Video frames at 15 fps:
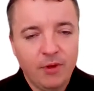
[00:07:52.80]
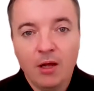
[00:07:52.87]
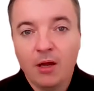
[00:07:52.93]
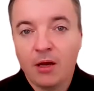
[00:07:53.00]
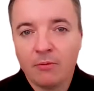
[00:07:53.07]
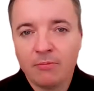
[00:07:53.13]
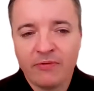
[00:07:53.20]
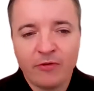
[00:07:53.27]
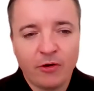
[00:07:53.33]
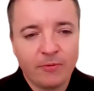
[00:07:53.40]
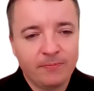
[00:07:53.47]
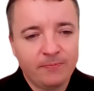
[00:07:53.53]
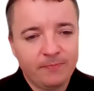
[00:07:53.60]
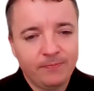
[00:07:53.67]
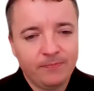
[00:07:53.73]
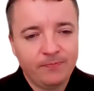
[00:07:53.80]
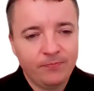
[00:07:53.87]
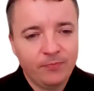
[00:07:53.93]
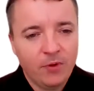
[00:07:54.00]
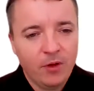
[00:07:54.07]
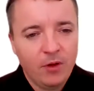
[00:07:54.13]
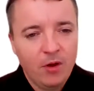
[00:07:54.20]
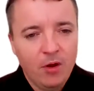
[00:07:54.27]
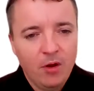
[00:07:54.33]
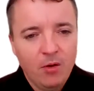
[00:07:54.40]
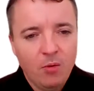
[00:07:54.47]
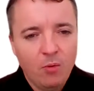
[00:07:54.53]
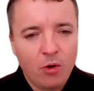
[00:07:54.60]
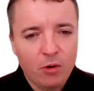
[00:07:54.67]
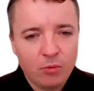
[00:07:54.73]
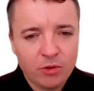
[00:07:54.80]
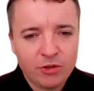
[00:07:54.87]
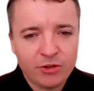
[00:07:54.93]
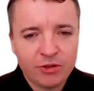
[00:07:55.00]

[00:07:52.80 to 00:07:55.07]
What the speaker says: Number 4. What was